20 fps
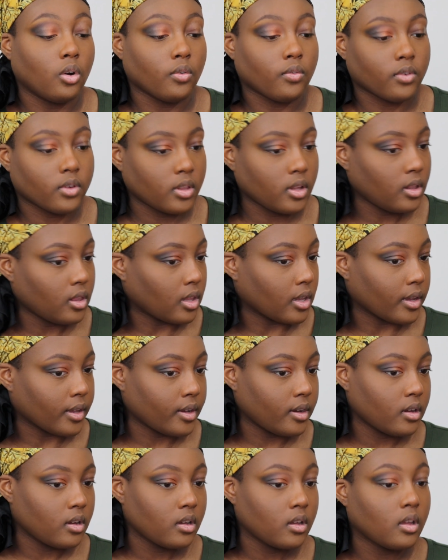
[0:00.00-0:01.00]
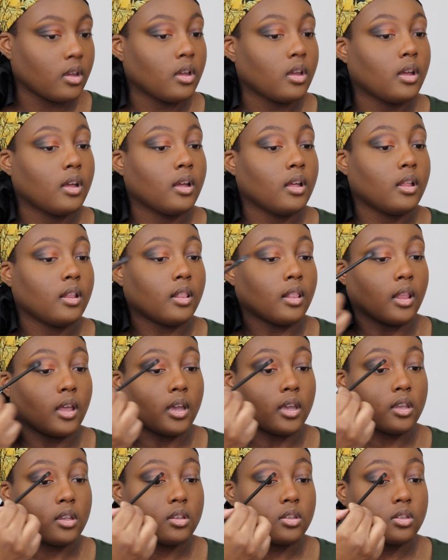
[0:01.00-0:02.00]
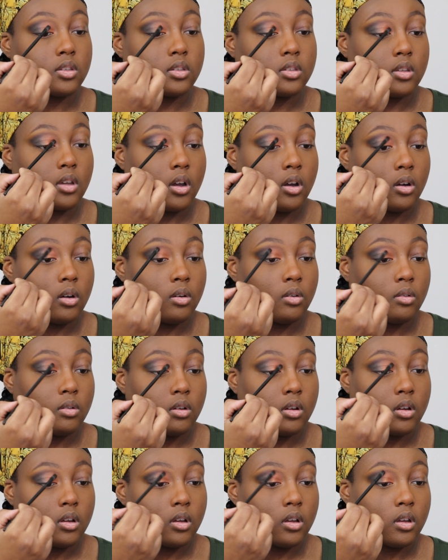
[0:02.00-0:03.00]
over the lid, like so.